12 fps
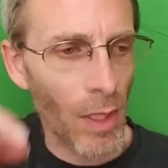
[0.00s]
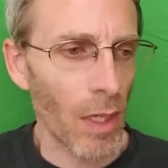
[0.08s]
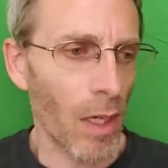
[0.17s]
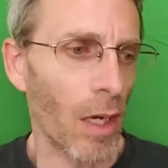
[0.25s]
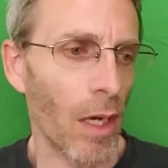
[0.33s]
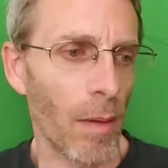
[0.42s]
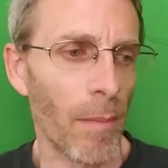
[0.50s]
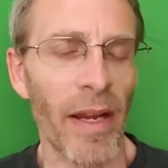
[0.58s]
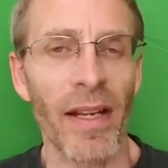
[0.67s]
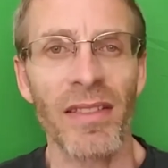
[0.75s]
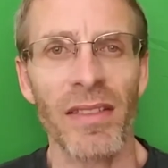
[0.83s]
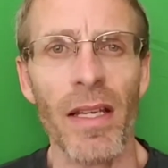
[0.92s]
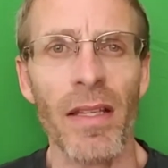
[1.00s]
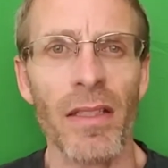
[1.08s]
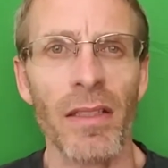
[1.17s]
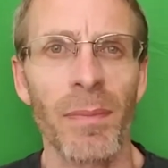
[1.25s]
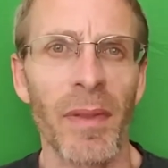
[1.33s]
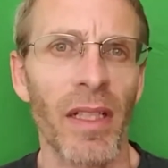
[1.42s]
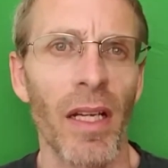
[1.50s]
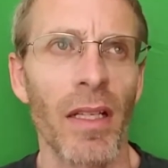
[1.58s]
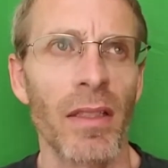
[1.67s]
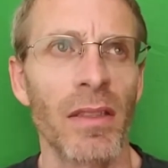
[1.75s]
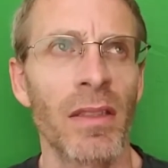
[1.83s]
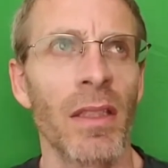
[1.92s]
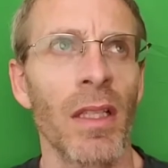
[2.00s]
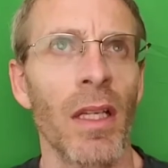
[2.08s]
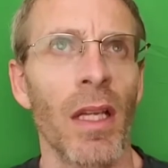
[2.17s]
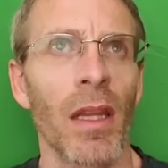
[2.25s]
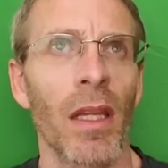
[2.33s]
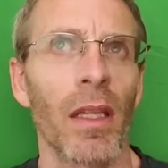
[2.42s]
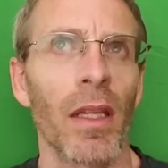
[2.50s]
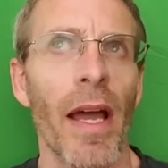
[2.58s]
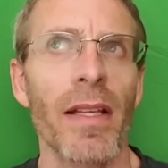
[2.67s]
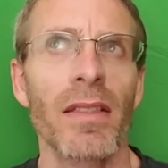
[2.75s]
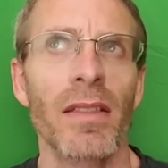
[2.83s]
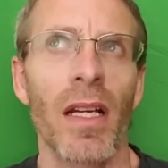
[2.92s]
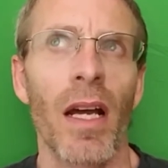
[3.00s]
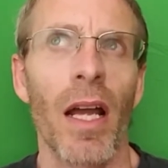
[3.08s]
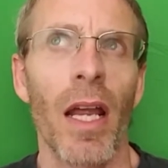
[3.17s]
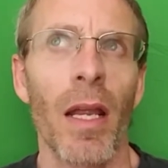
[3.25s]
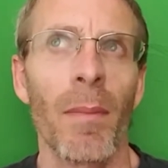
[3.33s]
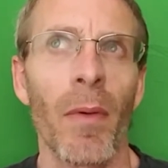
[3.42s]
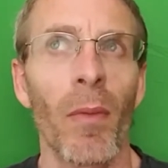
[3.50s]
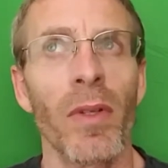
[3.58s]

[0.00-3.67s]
And I say this because the last time